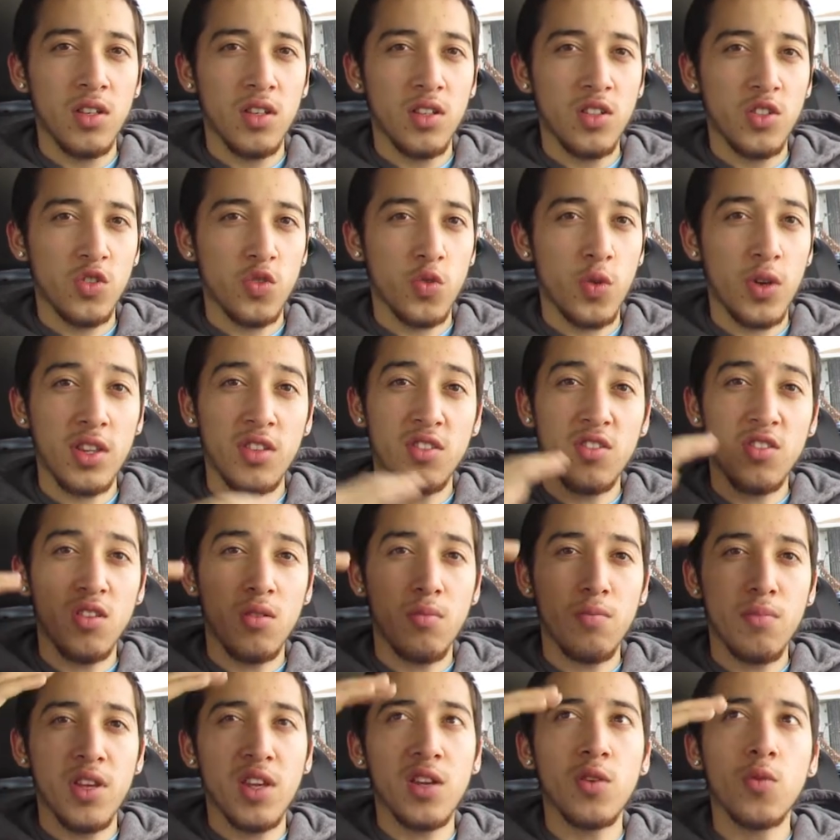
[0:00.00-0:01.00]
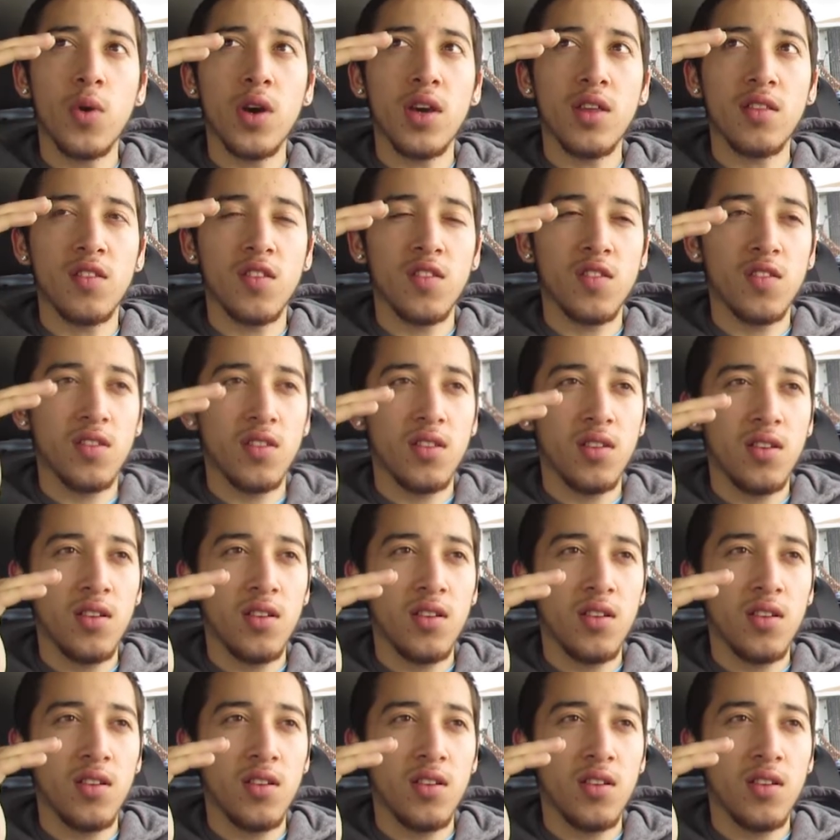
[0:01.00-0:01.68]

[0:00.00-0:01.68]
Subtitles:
straight to the big weights.